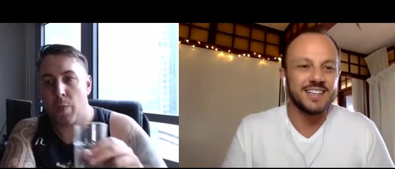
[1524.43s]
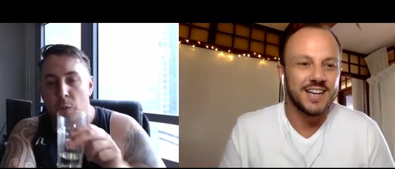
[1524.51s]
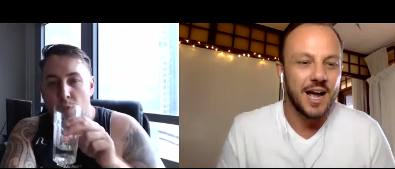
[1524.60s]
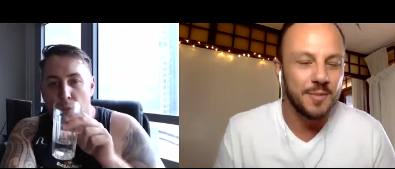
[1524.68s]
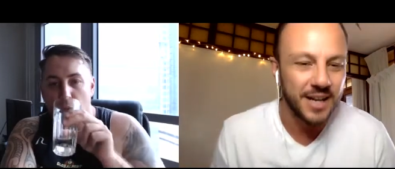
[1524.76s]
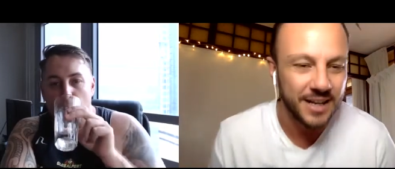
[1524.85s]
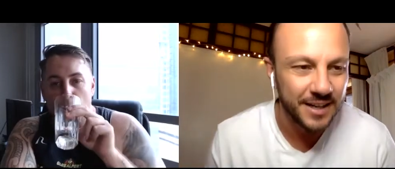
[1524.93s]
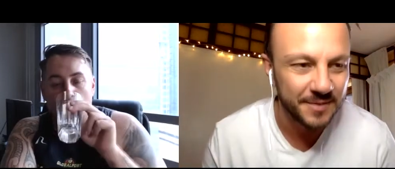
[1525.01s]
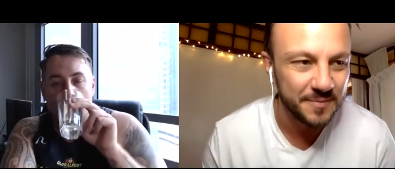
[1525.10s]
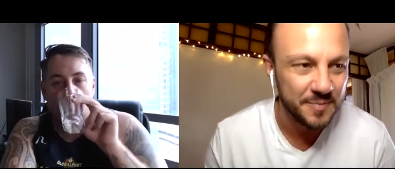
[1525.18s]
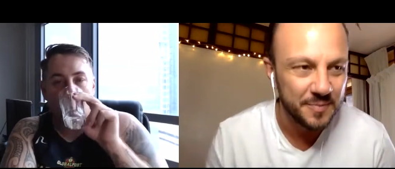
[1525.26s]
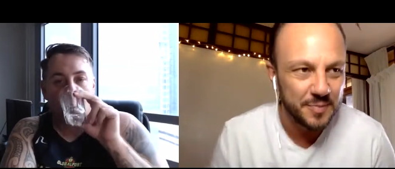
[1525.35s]
Speaker 1: I mean,
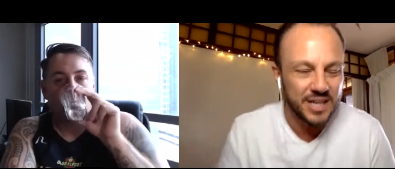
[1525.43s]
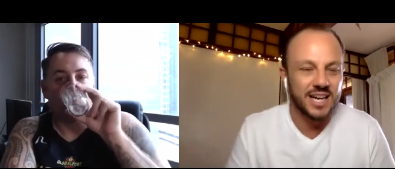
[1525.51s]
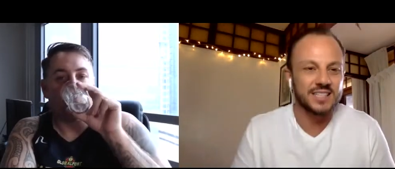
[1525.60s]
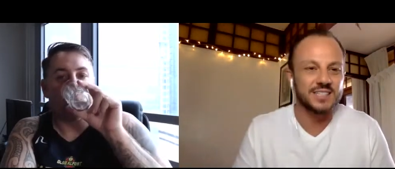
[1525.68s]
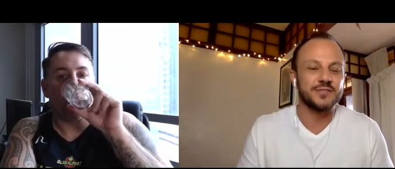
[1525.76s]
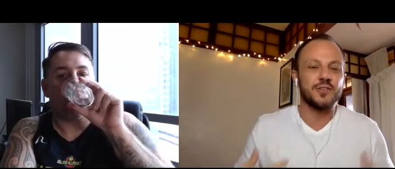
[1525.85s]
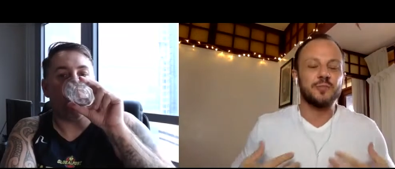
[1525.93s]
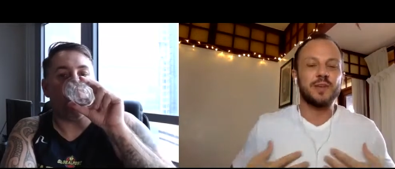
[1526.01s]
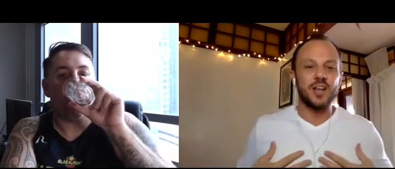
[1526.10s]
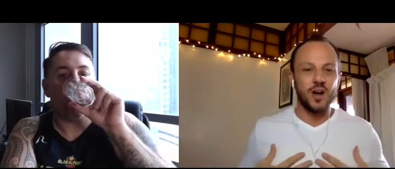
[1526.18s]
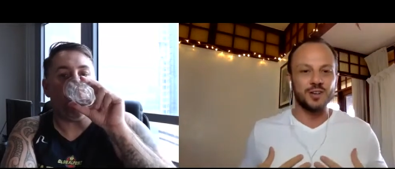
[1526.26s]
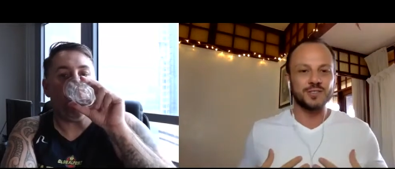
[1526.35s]
because for me
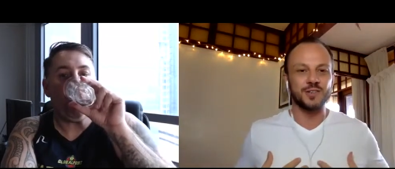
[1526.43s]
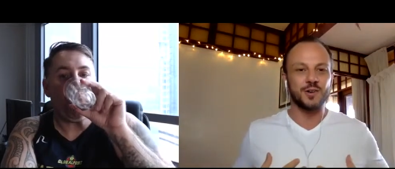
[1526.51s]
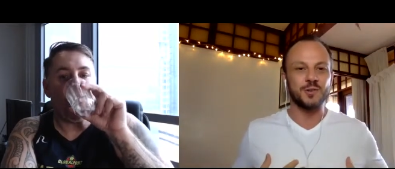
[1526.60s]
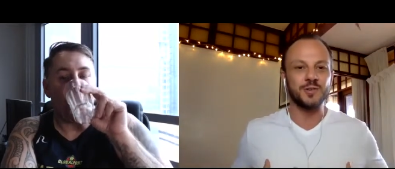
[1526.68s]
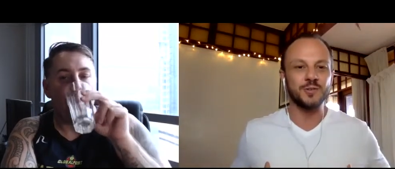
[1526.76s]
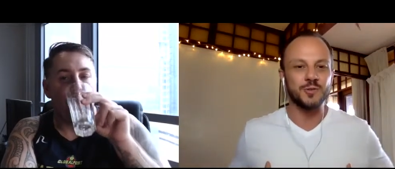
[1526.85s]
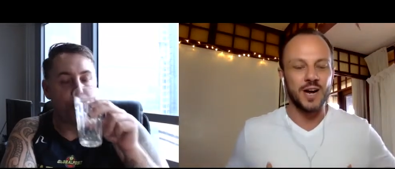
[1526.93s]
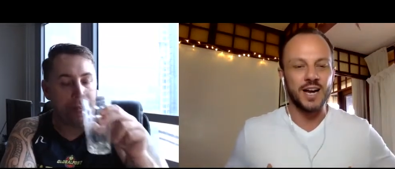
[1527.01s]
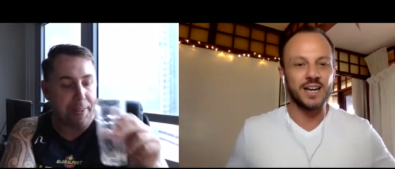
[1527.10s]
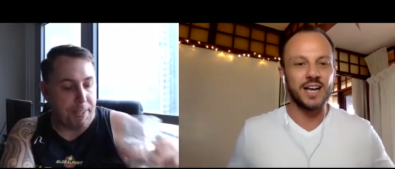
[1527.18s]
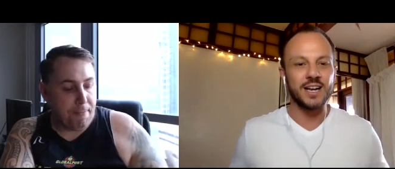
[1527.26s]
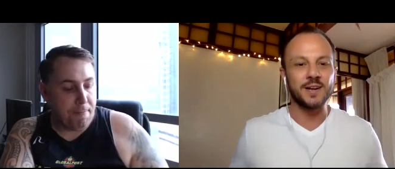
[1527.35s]
also, right?
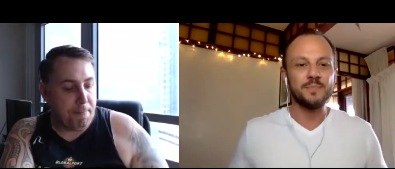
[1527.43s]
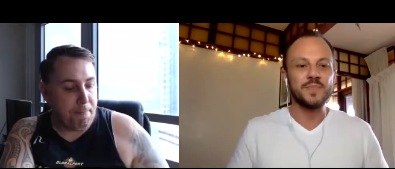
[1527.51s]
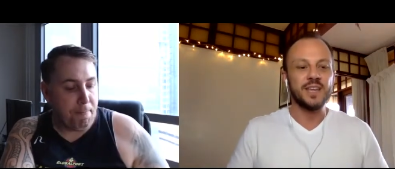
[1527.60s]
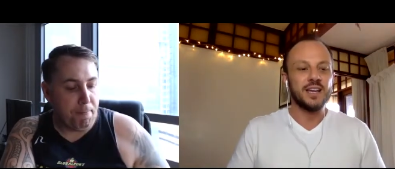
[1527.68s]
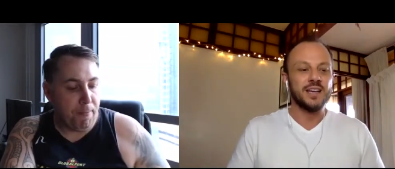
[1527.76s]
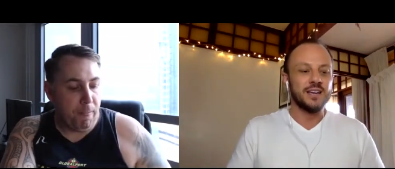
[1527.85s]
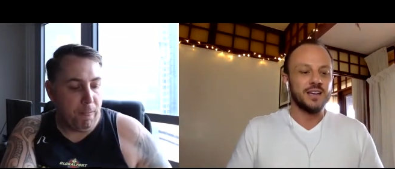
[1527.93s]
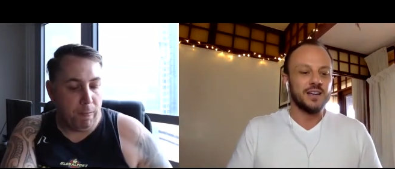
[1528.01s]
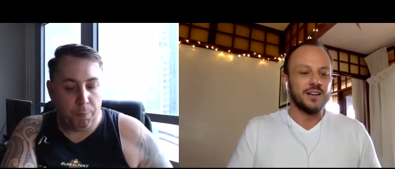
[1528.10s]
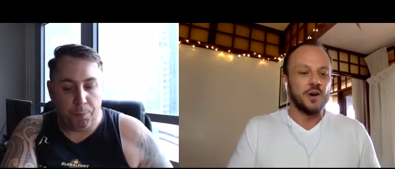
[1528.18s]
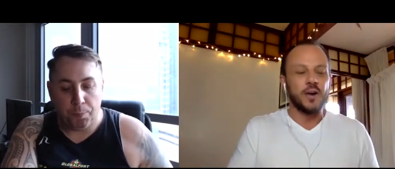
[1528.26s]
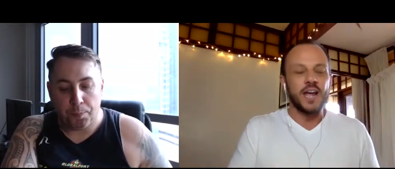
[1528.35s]
Like,
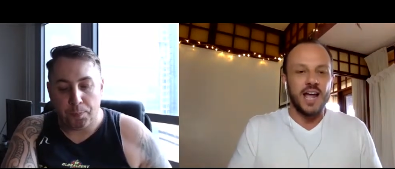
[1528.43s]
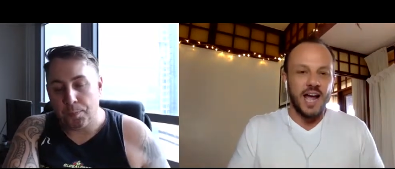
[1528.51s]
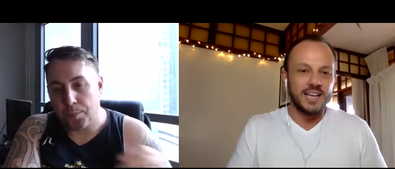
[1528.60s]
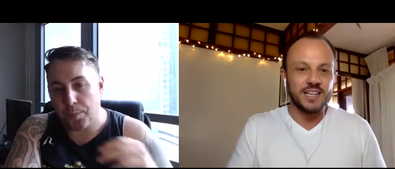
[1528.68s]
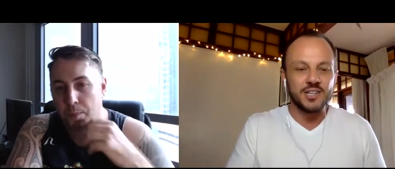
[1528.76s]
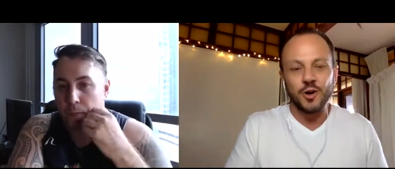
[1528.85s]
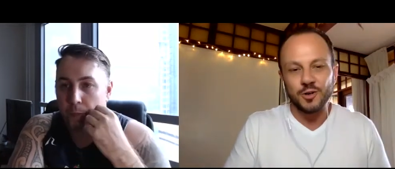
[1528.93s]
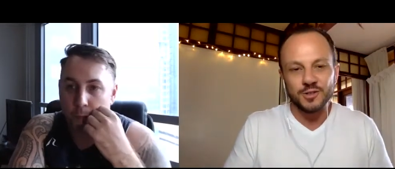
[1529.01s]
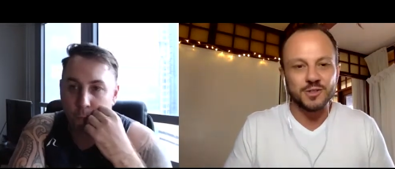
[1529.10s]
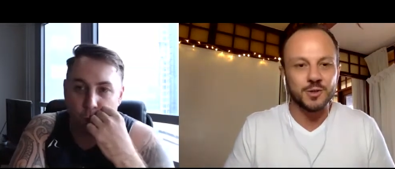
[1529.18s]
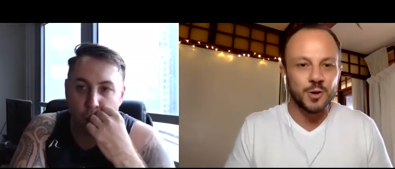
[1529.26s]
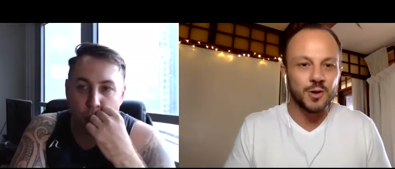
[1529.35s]
okay, I did go to
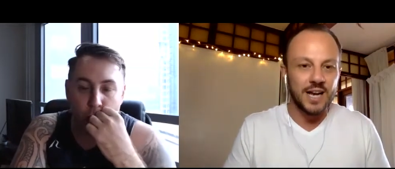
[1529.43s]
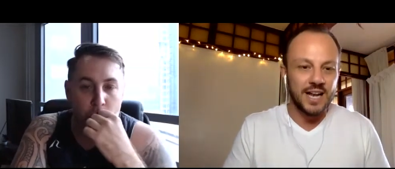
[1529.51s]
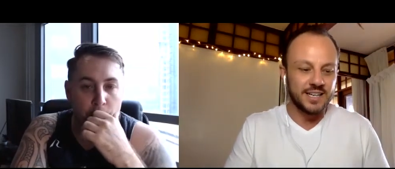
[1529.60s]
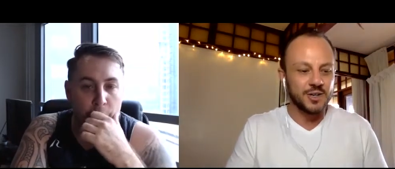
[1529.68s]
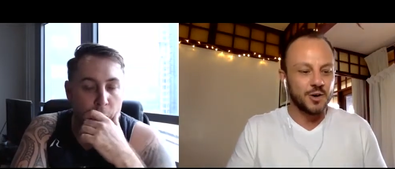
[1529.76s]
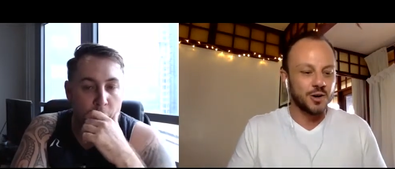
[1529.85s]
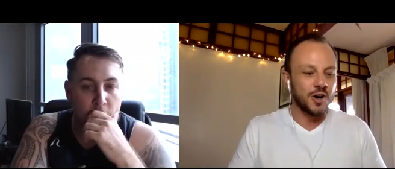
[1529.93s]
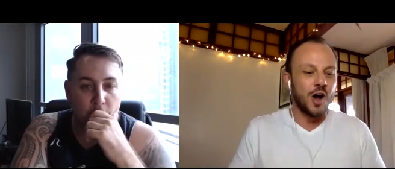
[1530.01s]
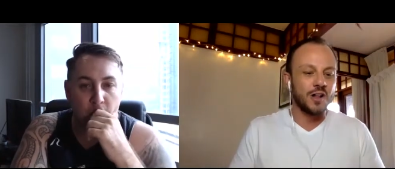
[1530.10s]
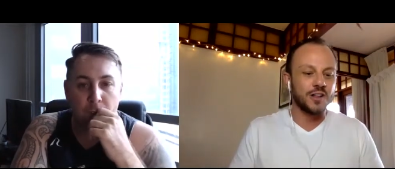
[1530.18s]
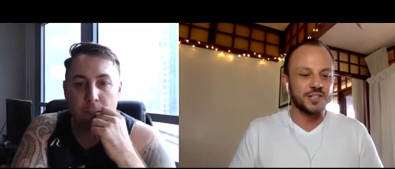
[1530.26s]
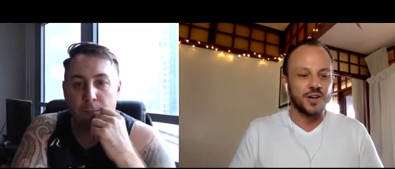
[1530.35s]
school and I did go to
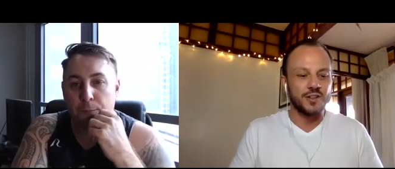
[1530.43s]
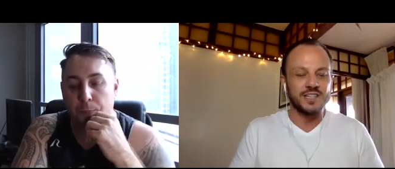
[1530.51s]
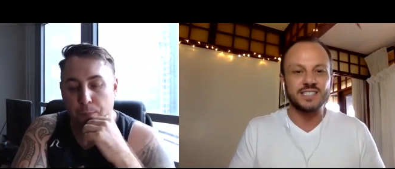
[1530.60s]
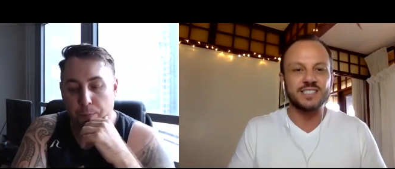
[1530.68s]
college and all this